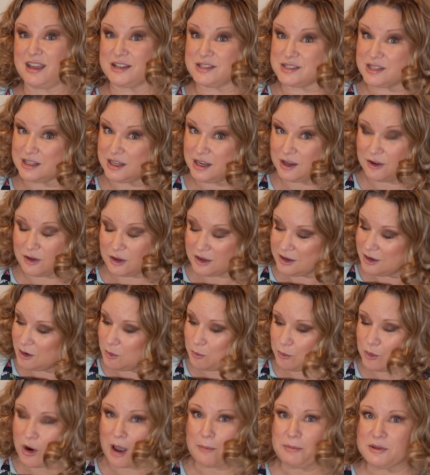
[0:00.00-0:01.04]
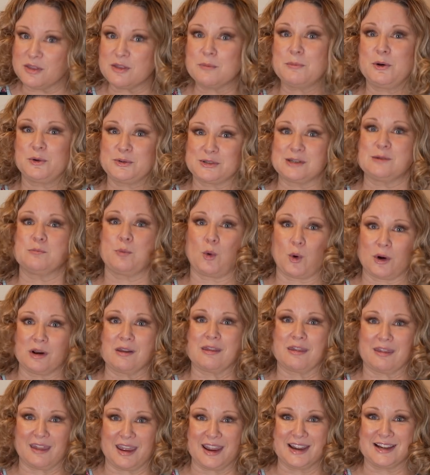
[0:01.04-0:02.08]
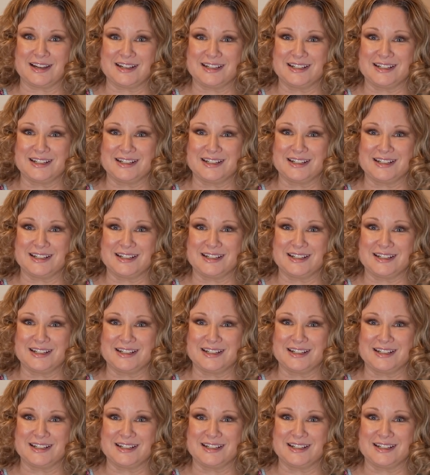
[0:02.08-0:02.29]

That's probably the most important thing.